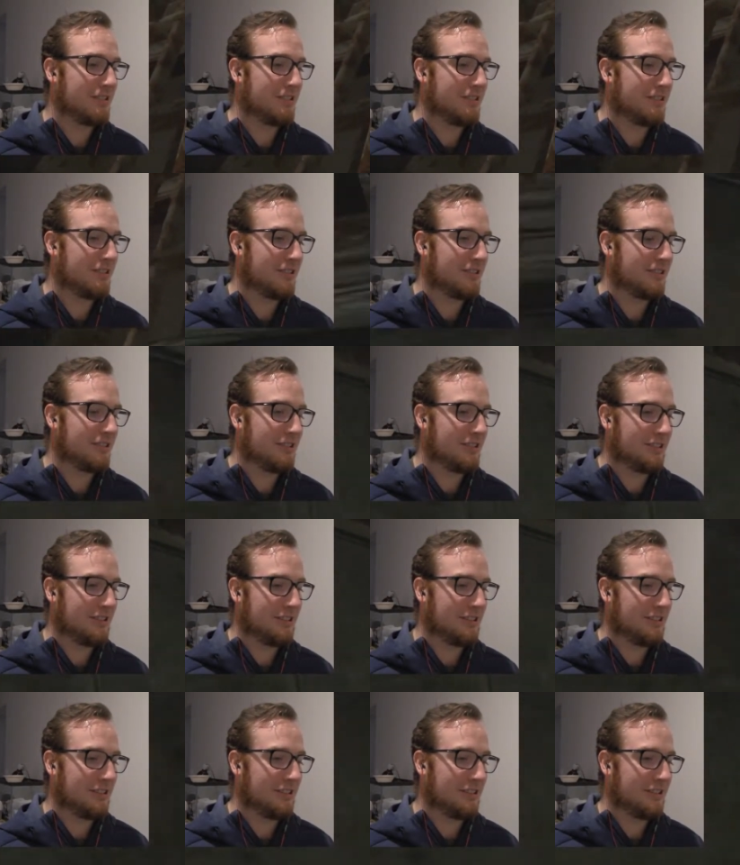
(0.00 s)

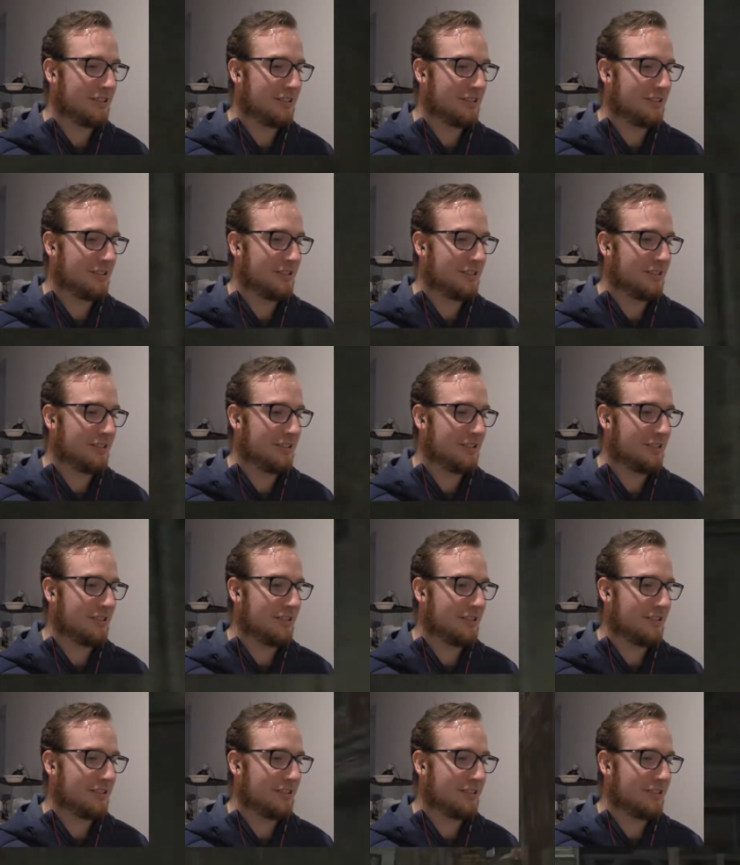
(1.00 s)

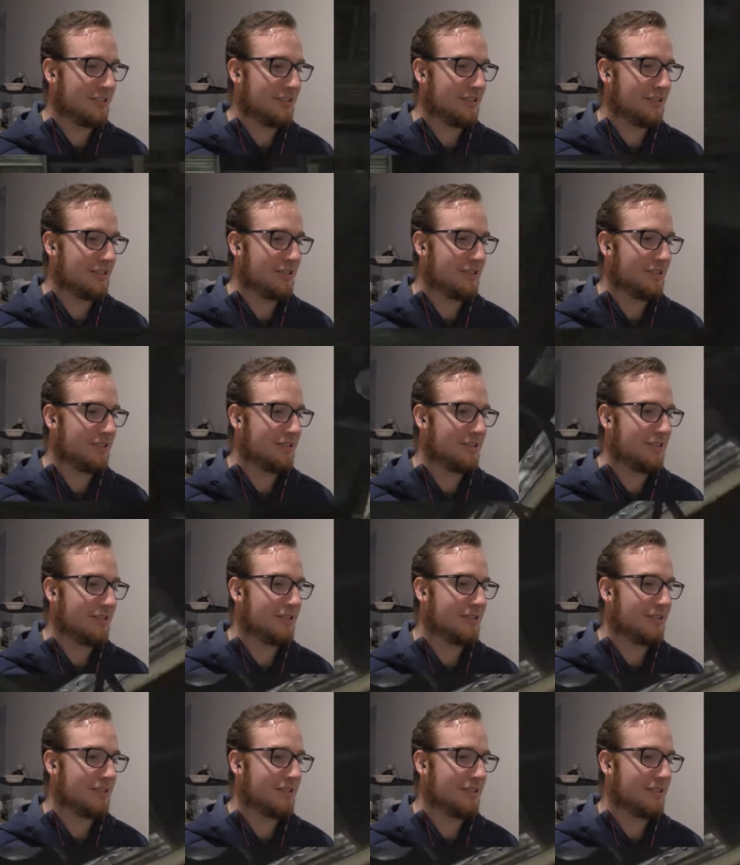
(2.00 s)
Nothing is said.